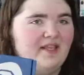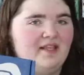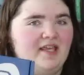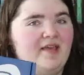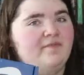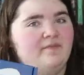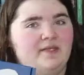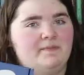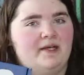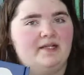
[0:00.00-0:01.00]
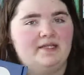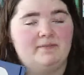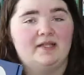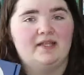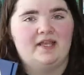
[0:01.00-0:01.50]
thing that came from this box this
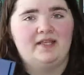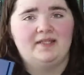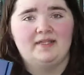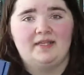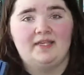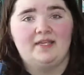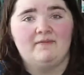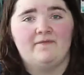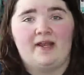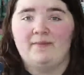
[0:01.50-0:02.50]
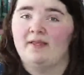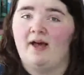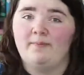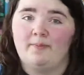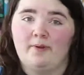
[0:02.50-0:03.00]
month is the Phantom of the
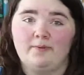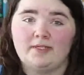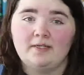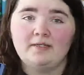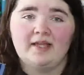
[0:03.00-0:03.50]
Opera poster.